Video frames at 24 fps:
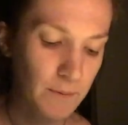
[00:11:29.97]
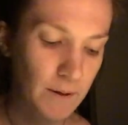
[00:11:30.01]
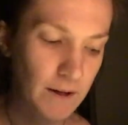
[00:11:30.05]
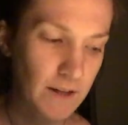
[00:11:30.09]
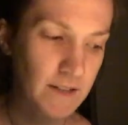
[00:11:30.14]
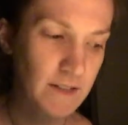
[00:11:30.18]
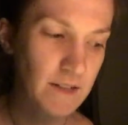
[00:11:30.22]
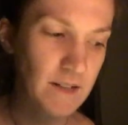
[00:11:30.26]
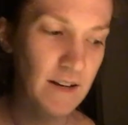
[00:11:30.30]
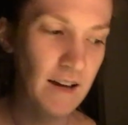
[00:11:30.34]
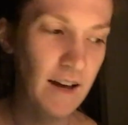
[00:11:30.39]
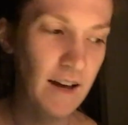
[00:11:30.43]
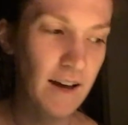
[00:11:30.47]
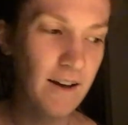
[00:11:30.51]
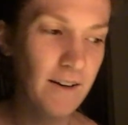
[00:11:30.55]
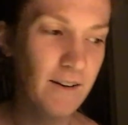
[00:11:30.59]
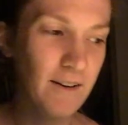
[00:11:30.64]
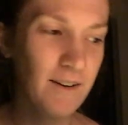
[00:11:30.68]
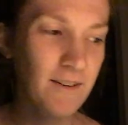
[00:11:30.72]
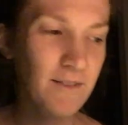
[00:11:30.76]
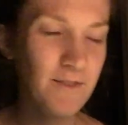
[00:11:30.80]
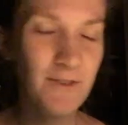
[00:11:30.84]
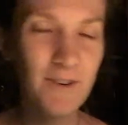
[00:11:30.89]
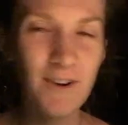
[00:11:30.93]
But
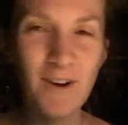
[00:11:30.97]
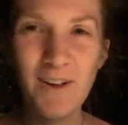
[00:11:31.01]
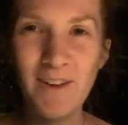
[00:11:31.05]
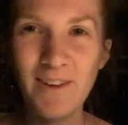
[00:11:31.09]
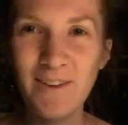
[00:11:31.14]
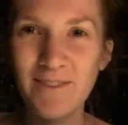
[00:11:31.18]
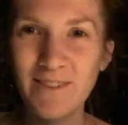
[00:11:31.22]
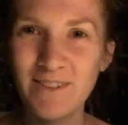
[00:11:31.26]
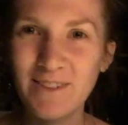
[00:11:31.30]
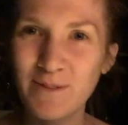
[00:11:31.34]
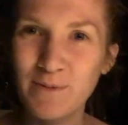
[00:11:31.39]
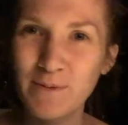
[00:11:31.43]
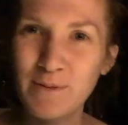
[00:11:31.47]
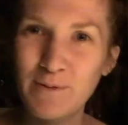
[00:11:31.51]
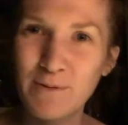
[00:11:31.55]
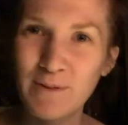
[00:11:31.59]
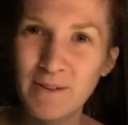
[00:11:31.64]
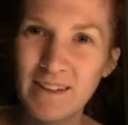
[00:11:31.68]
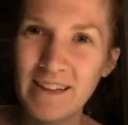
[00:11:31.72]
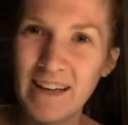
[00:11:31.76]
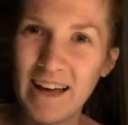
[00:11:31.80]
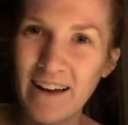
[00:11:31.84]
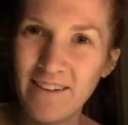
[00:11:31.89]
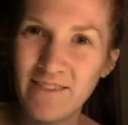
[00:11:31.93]
uh, for all of us, we
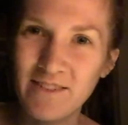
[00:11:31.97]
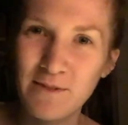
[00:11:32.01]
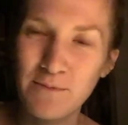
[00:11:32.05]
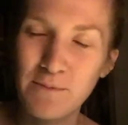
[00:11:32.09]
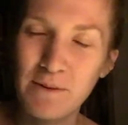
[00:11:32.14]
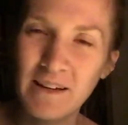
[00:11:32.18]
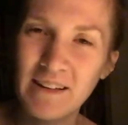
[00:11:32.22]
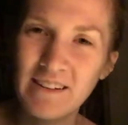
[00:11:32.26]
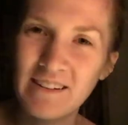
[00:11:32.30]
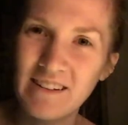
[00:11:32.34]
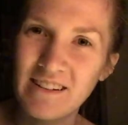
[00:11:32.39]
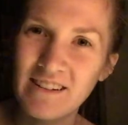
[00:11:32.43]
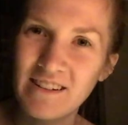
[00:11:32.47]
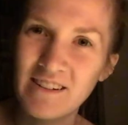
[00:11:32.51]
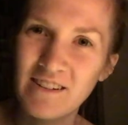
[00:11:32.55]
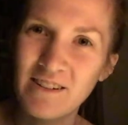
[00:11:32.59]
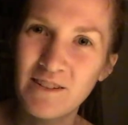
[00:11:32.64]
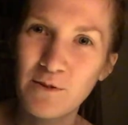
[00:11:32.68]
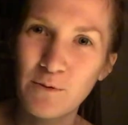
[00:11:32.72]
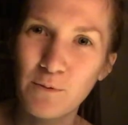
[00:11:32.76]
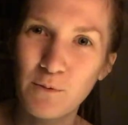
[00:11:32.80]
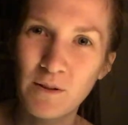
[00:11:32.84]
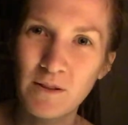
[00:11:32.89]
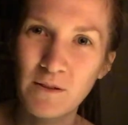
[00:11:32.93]
really have to pay attention
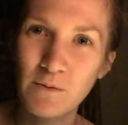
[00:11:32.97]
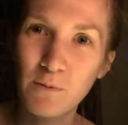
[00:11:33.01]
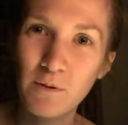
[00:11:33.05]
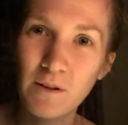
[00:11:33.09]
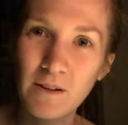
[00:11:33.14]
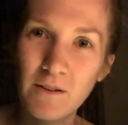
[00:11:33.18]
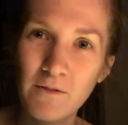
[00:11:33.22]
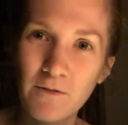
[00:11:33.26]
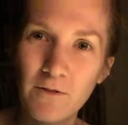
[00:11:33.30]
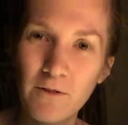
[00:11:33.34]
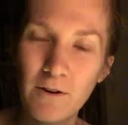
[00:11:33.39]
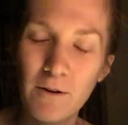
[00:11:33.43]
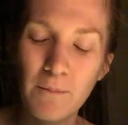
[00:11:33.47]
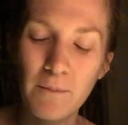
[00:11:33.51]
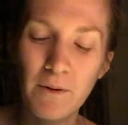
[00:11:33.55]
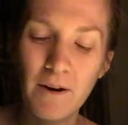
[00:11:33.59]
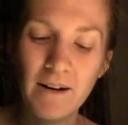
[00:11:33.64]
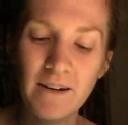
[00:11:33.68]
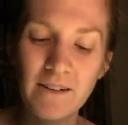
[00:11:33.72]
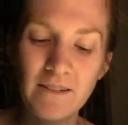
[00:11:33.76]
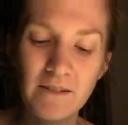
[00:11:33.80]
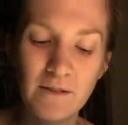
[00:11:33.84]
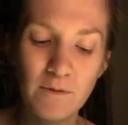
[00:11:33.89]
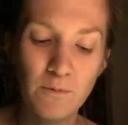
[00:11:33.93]
to what's working for our
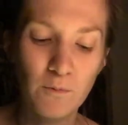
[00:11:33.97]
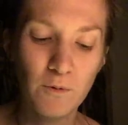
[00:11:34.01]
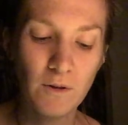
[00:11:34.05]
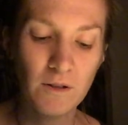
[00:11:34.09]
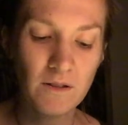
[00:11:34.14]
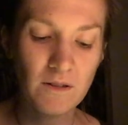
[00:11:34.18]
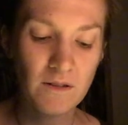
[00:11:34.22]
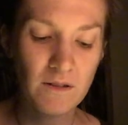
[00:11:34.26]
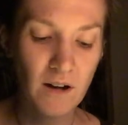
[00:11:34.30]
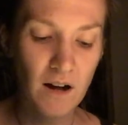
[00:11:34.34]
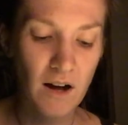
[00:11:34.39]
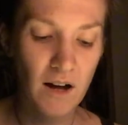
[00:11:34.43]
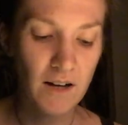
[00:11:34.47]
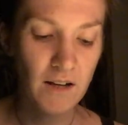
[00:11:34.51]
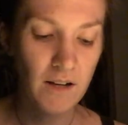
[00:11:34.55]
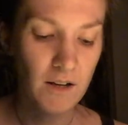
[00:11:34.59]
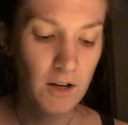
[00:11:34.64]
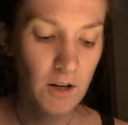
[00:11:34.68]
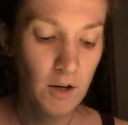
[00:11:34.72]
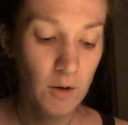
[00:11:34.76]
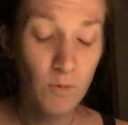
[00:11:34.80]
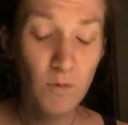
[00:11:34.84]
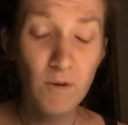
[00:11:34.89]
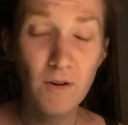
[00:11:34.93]
bodies and what's not,
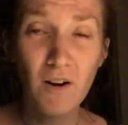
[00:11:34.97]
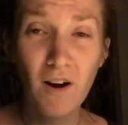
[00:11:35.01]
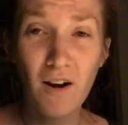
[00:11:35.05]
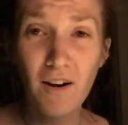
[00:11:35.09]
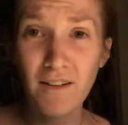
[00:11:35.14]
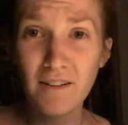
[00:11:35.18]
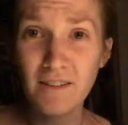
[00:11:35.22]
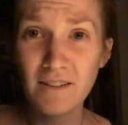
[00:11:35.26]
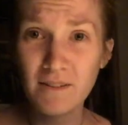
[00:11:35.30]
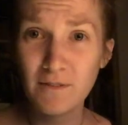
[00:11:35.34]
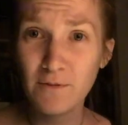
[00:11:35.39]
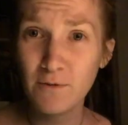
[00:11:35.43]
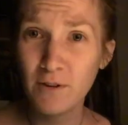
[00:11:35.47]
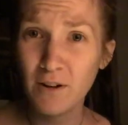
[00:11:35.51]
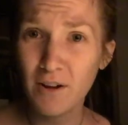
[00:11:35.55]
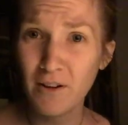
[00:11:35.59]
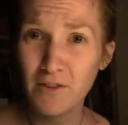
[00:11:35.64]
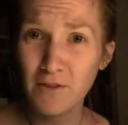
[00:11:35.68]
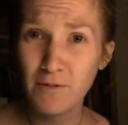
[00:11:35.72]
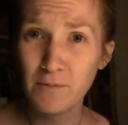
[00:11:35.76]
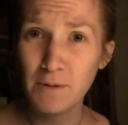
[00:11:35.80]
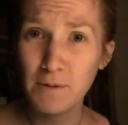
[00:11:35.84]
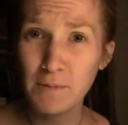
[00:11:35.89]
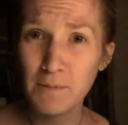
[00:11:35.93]
regardless of what
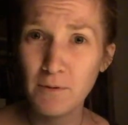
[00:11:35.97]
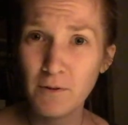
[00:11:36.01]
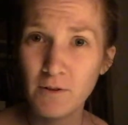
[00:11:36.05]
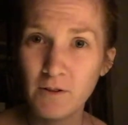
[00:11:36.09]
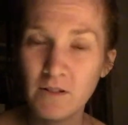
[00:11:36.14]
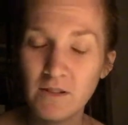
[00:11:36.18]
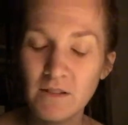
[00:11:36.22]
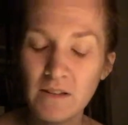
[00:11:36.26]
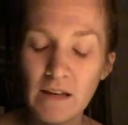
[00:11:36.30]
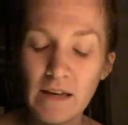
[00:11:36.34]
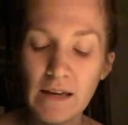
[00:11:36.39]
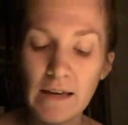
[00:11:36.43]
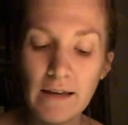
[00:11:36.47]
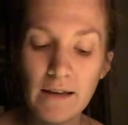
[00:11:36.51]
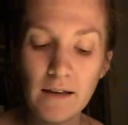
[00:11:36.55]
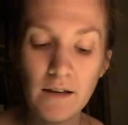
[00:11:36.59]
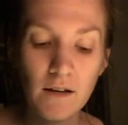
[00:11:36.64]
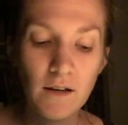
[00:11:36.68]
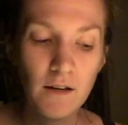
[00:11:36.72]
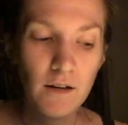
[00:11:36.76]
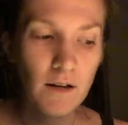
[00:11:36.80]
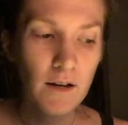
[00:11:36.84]
other people are saying.